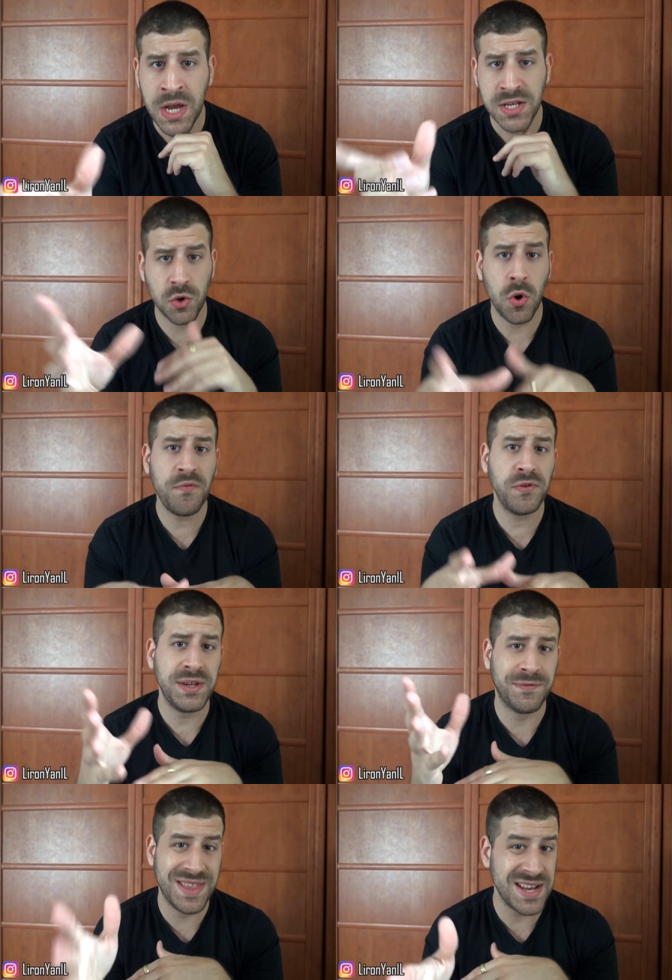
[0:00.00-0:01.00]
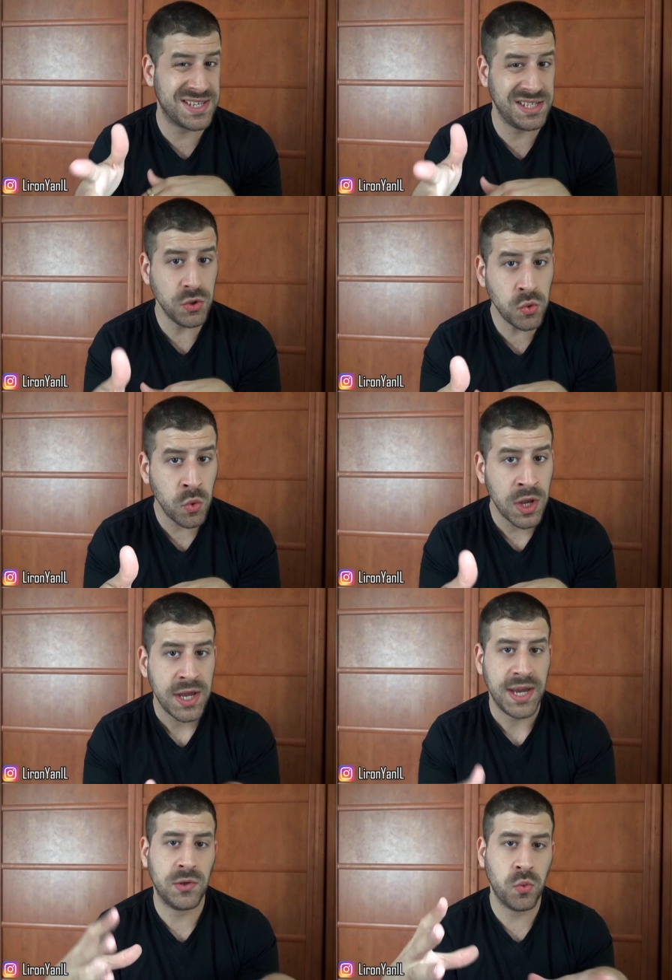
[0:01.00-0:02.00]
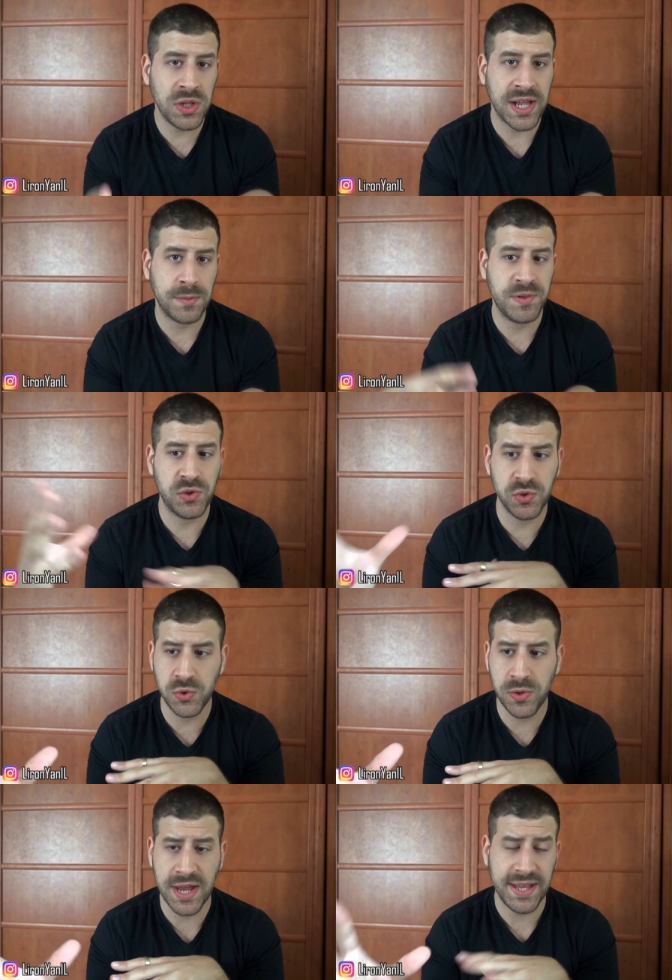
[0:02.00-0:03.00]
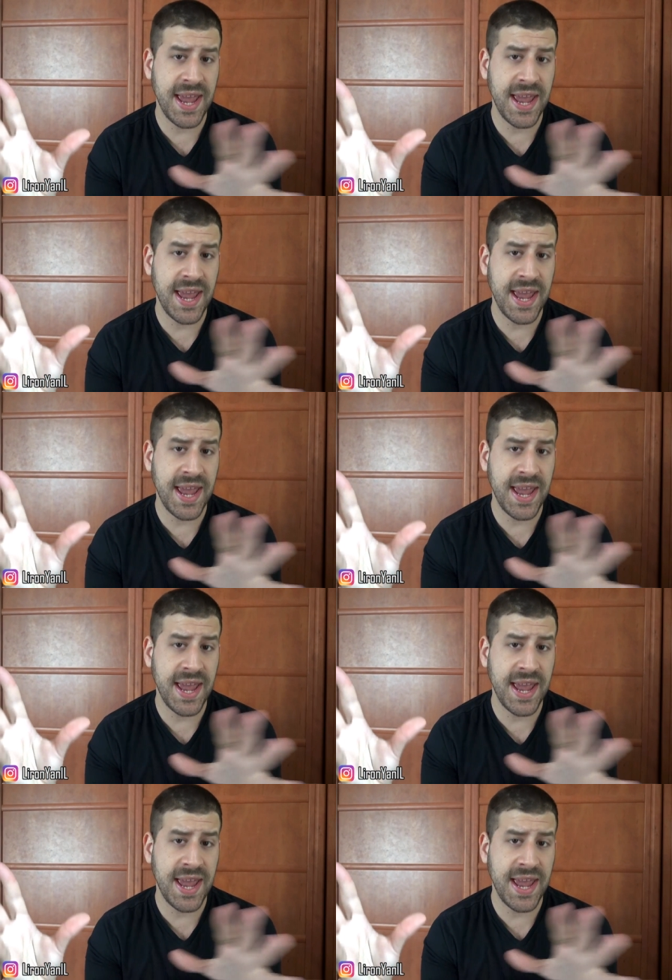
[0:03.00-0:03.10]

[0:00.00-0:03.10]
So hopefully if that's you, it will help you to do that.